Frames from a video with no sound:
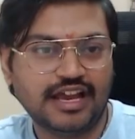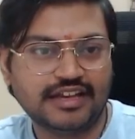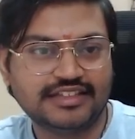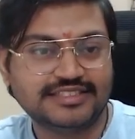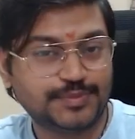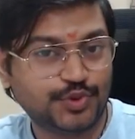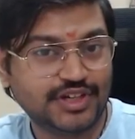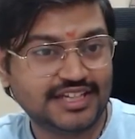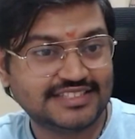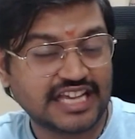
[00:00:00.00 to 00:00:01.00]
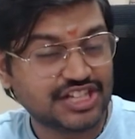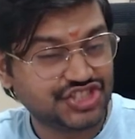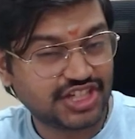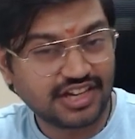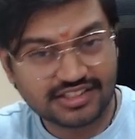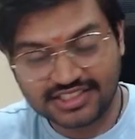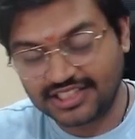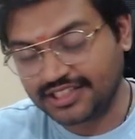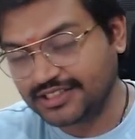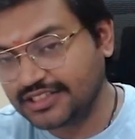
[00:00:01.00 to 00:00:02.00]
and his opponent is Ajay
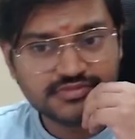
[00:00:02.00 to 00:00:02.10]
Karthikeyan.